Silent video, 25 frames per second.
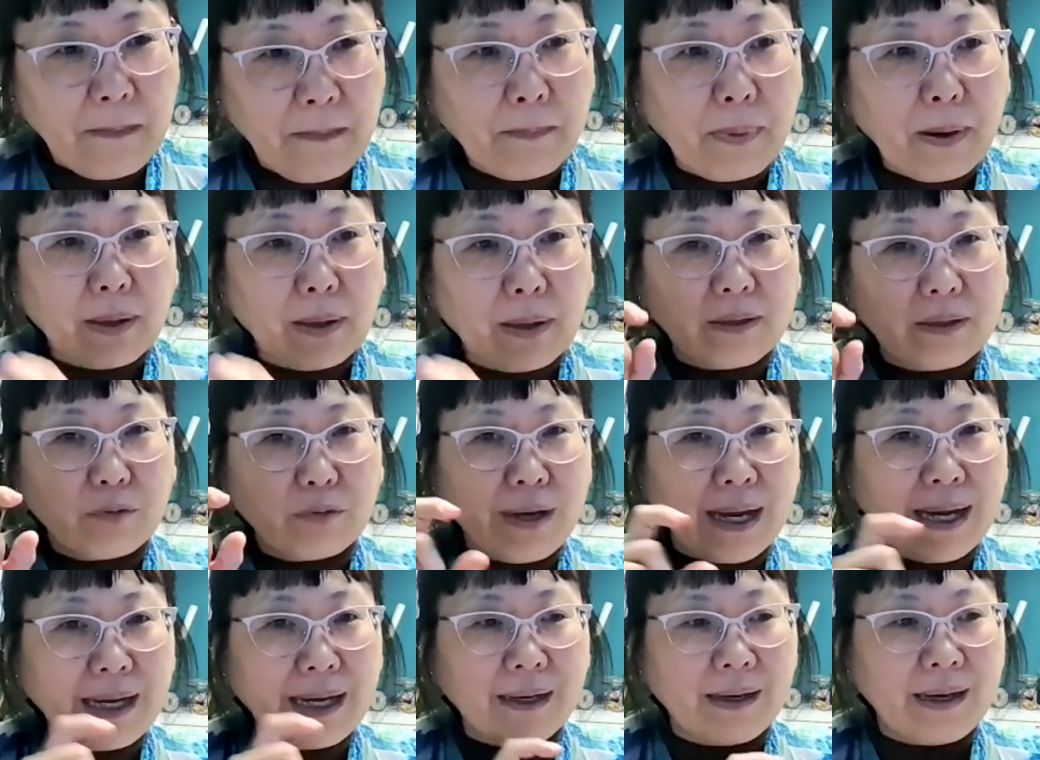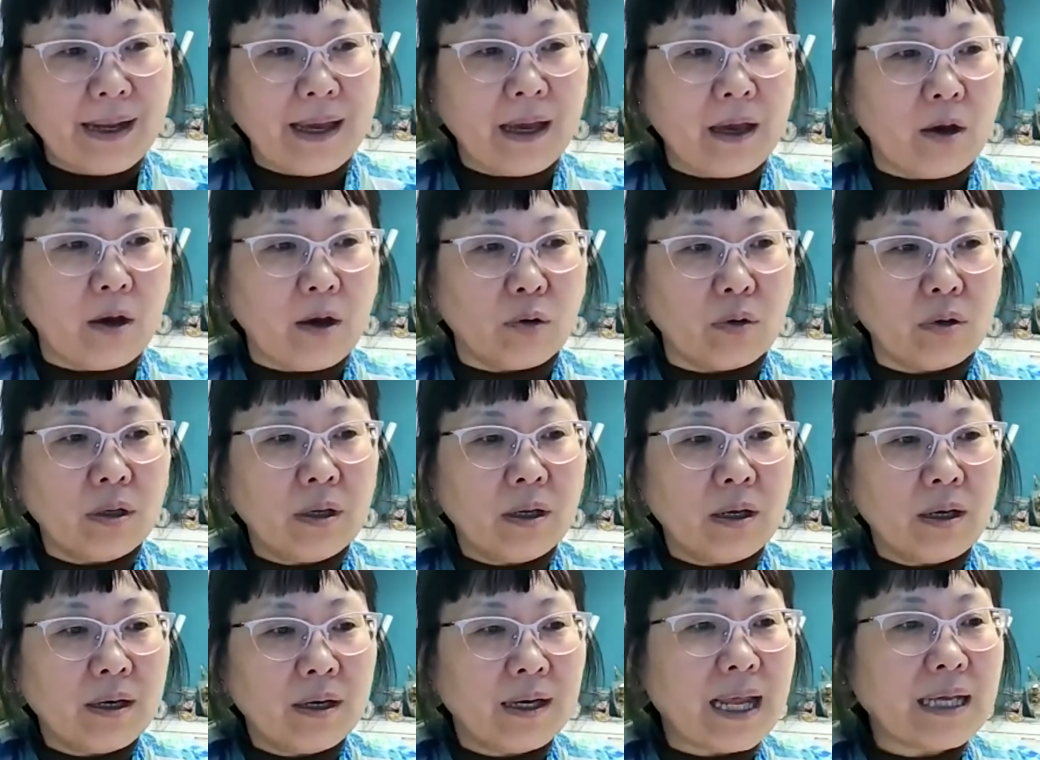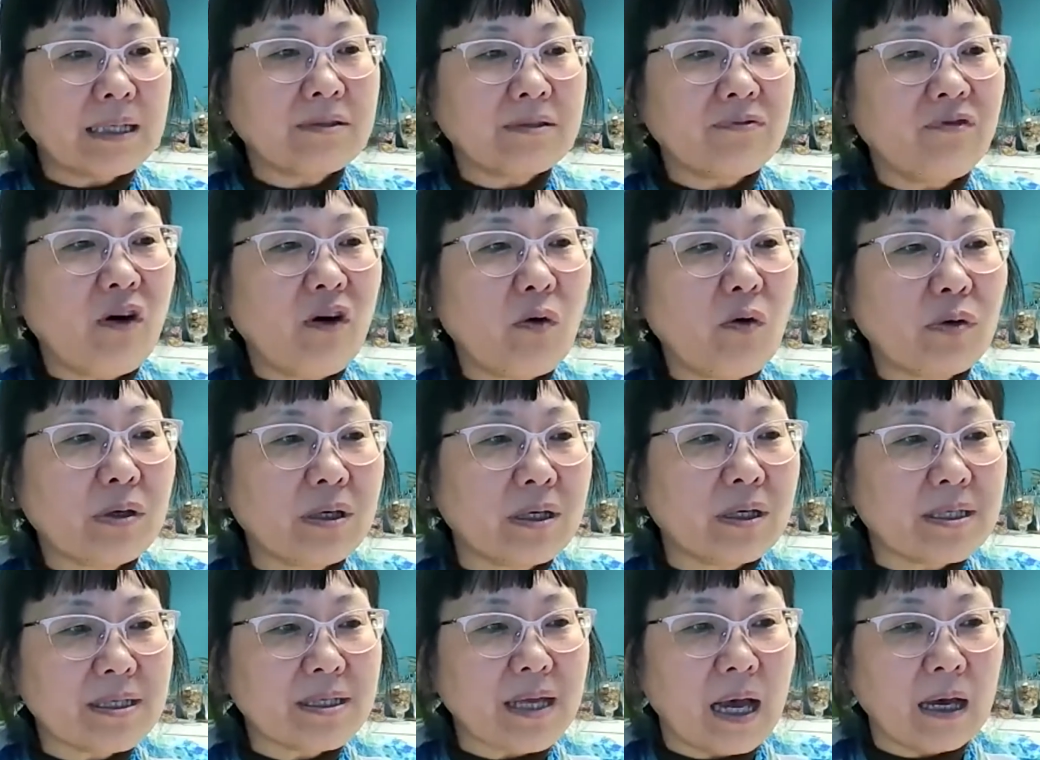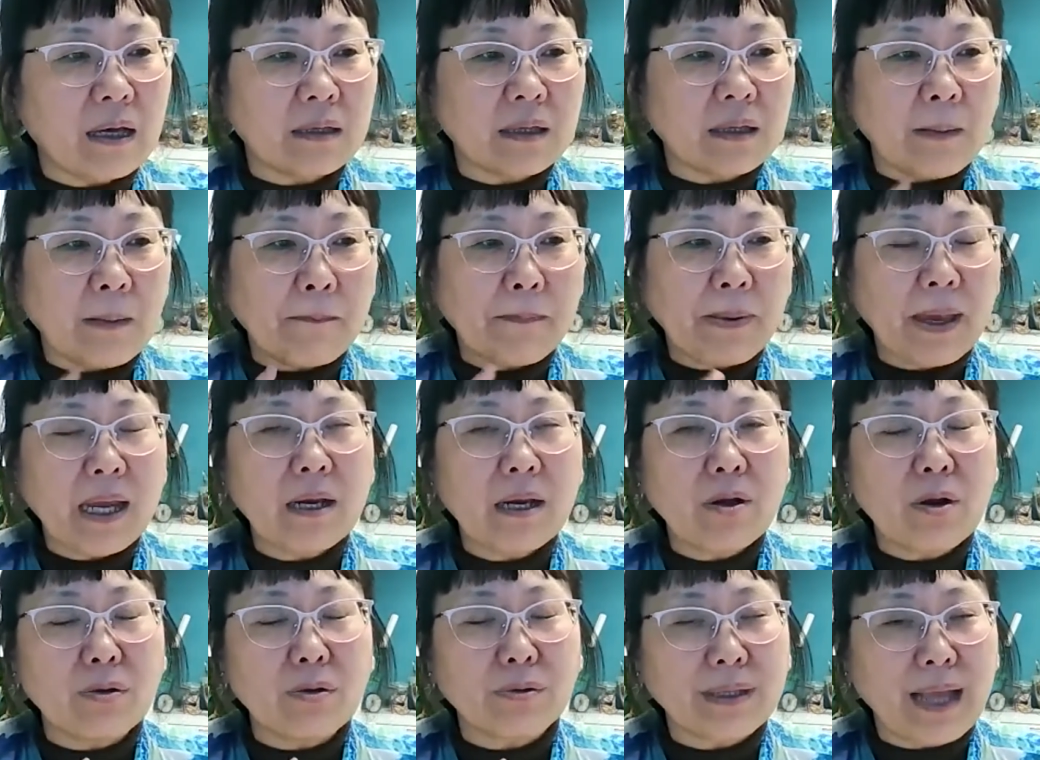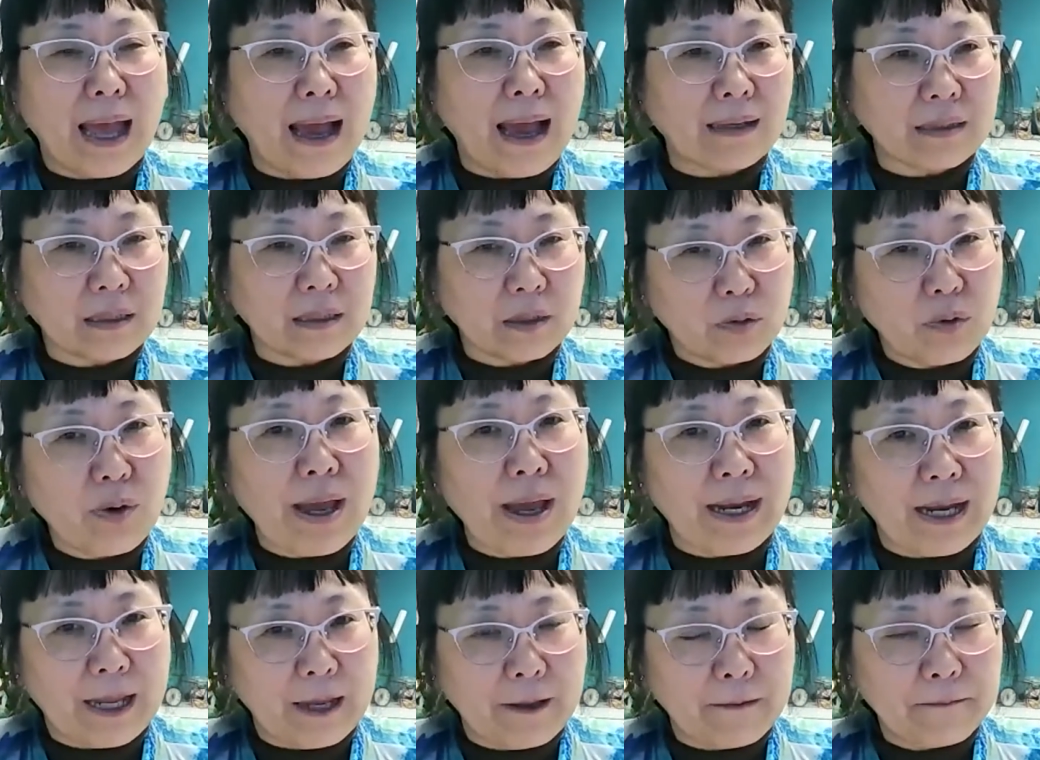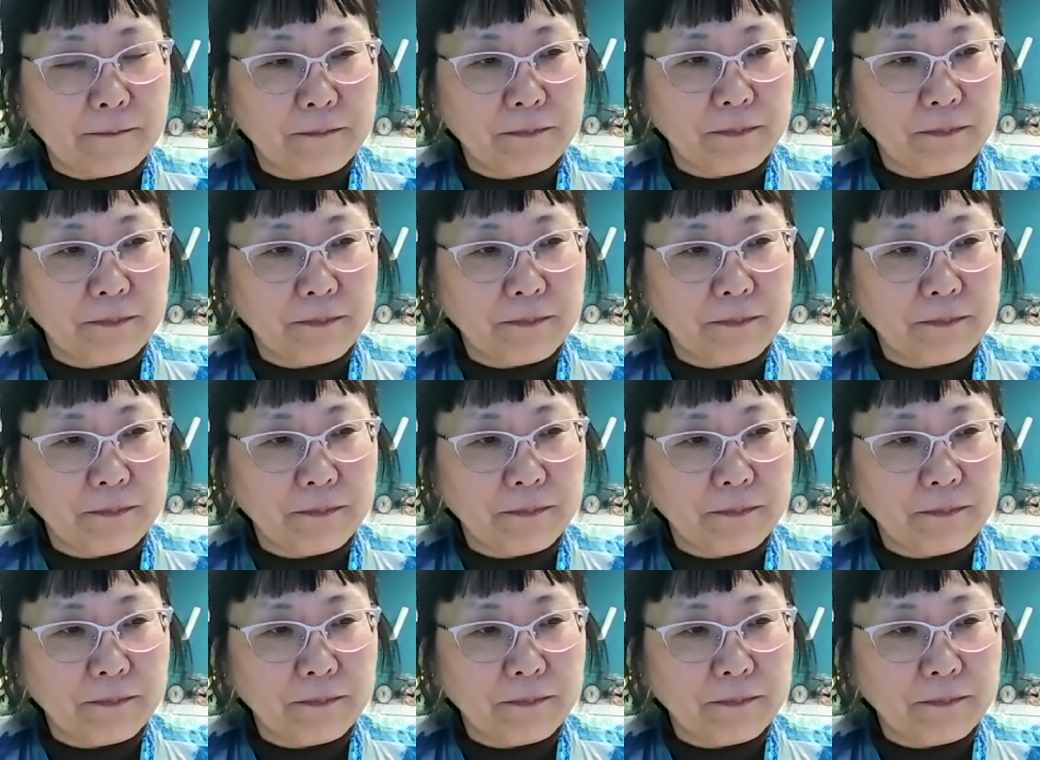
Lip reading: But right now, let's focus on the payroll tax credit.